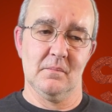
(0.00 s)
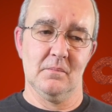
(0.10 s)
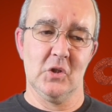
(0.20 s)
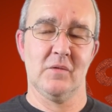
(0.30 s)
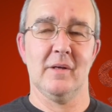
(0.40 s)

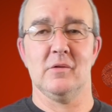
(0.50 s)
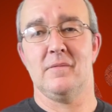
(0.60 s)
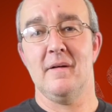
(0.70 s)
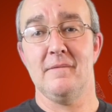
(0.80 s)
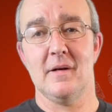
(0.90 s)
much of it was
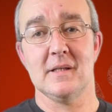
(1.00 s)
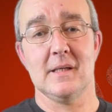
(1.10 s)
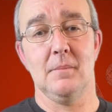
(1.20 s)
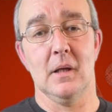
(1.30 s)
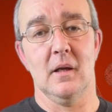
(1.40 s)
very, very
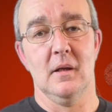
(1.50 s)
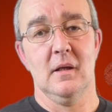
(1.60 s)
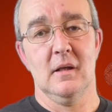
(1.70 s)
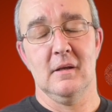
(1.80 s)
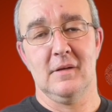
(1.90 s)
similar.
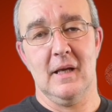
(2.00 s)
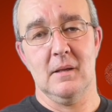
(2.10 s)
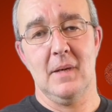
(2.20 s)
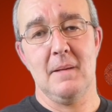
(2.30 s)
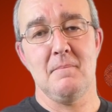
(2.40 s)
They've
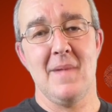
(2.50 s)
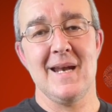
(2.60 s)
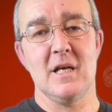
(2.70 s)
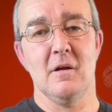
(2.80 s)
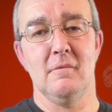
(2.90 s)
kept the main
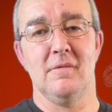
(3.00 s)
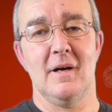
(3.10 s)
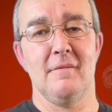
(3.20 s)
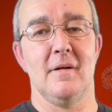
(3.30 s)
menu very,